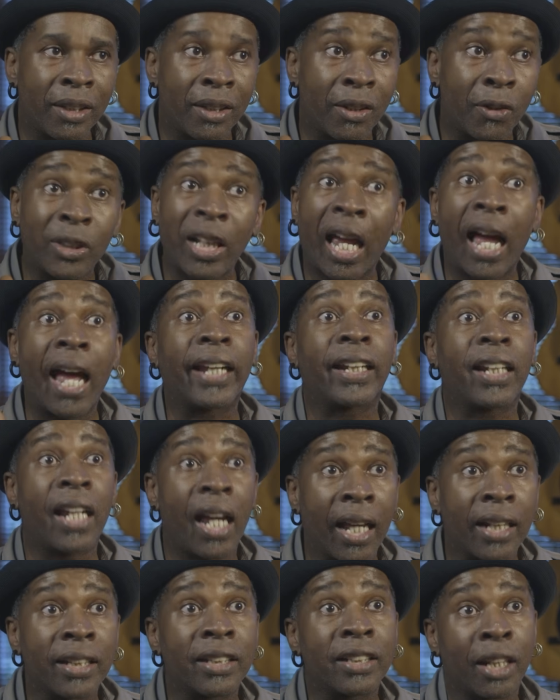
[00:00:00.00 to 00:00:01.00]
was high
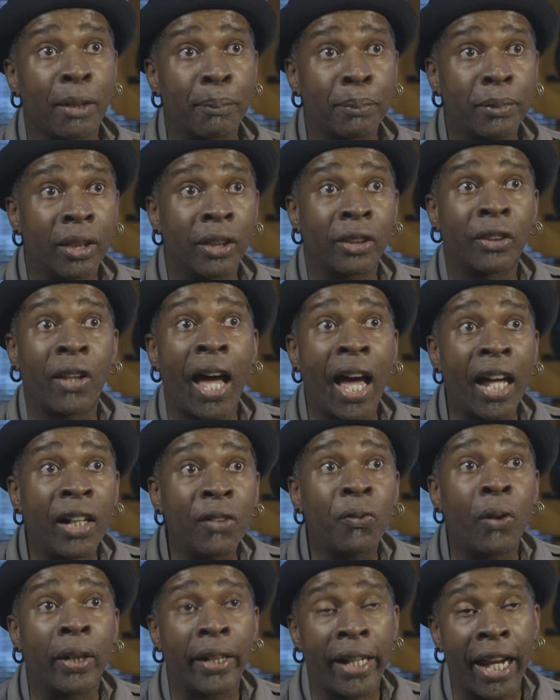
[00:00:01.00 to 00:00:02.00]
concept. A lot
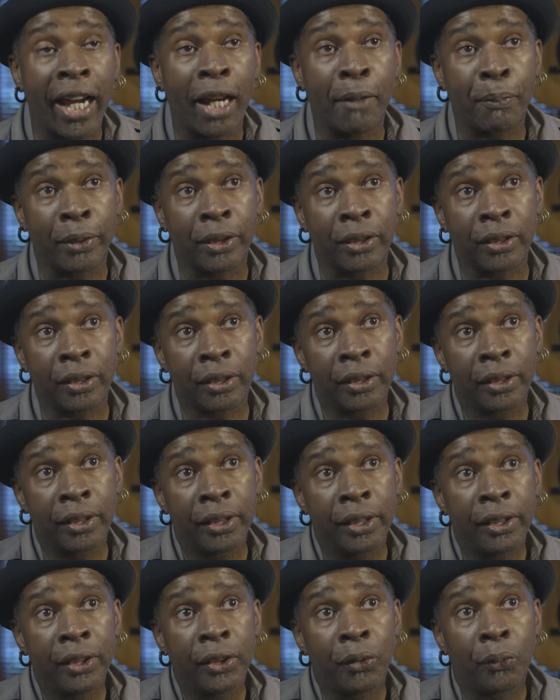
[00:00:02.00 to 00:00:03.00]
of what happened
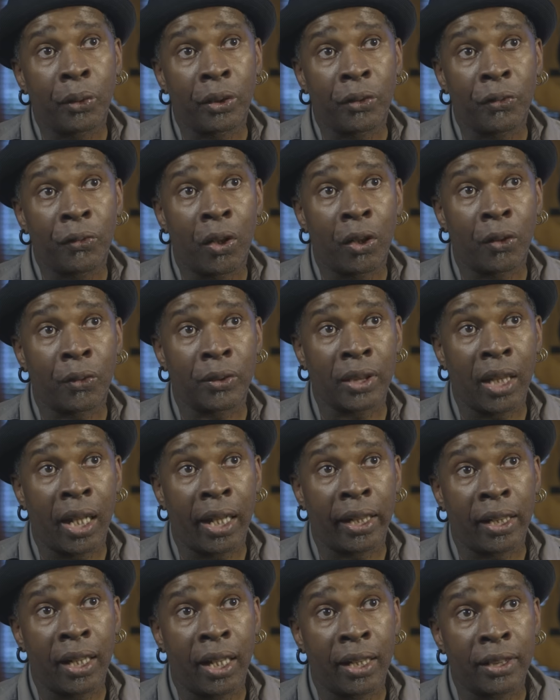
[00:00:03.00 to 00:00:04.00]
with funk was
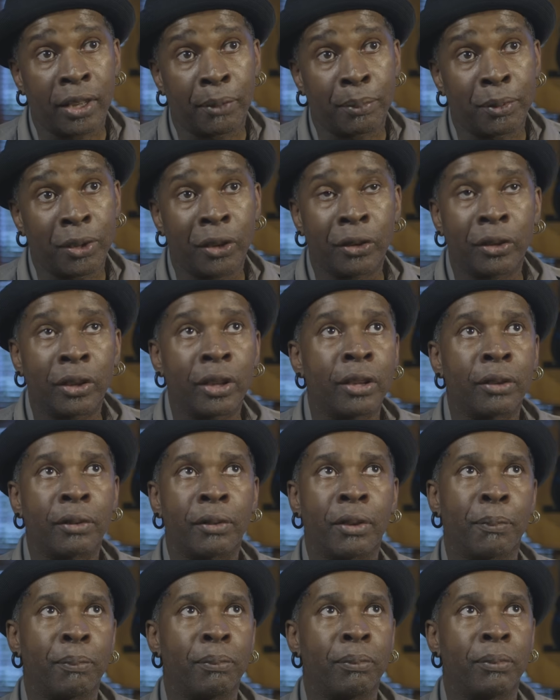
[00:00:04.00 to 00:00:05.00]
high concept. Certainly
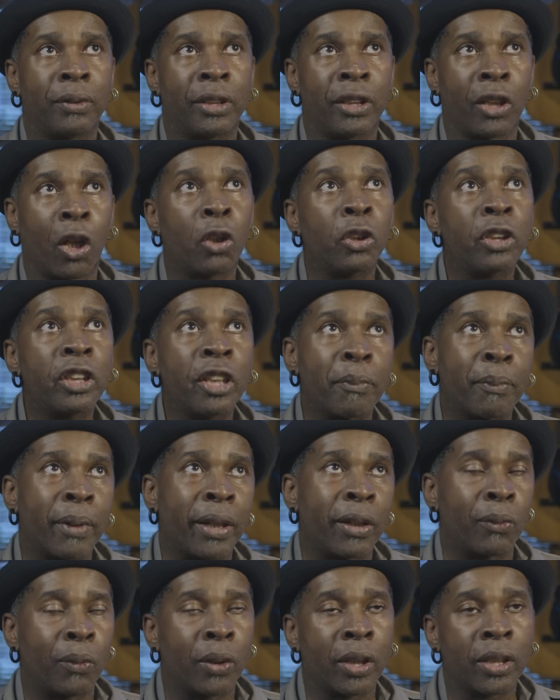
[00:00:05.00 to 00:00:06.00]
the
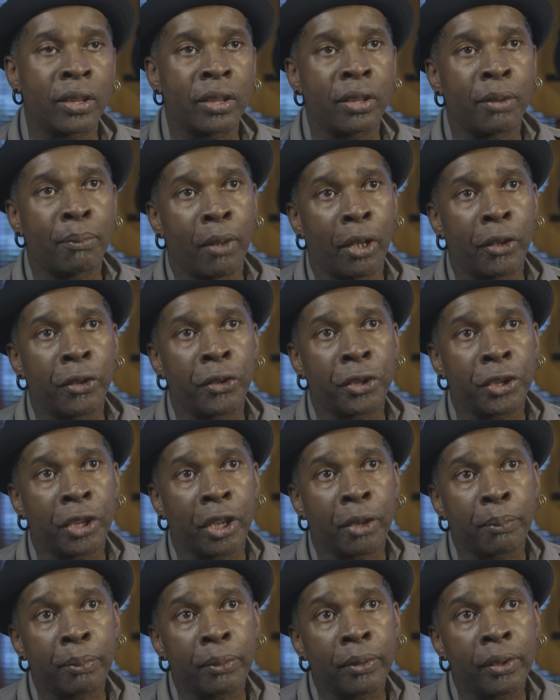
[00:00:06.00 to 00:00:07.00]
ultimate was the
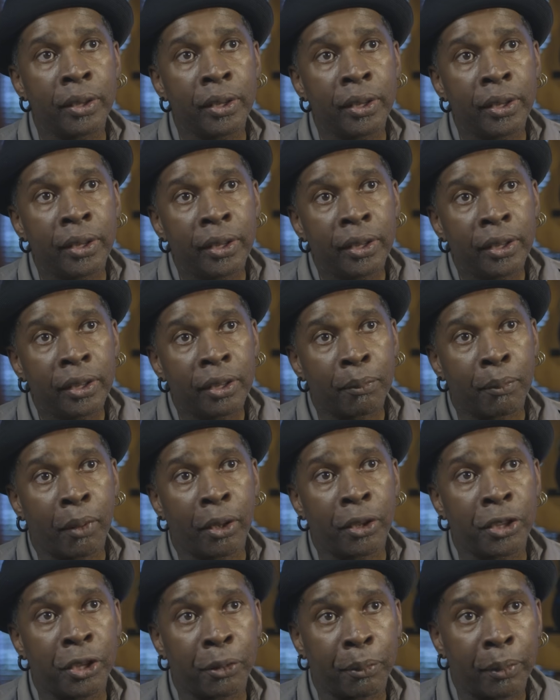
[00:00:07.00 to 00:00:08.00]

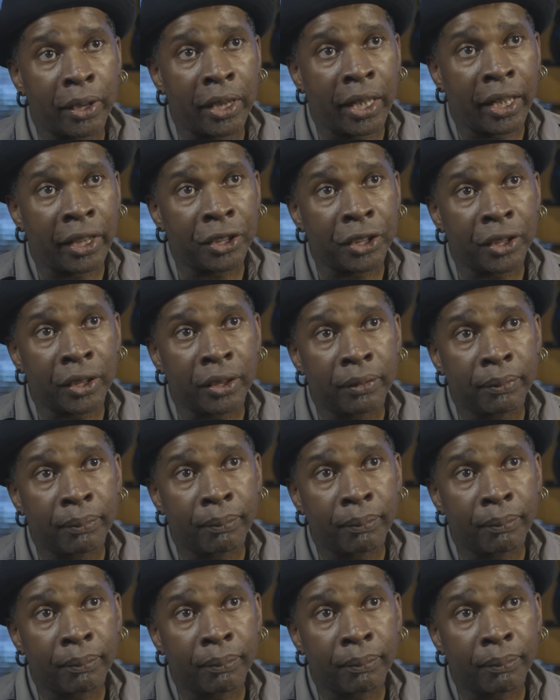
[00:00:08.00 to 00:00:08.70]
Mothership Connection.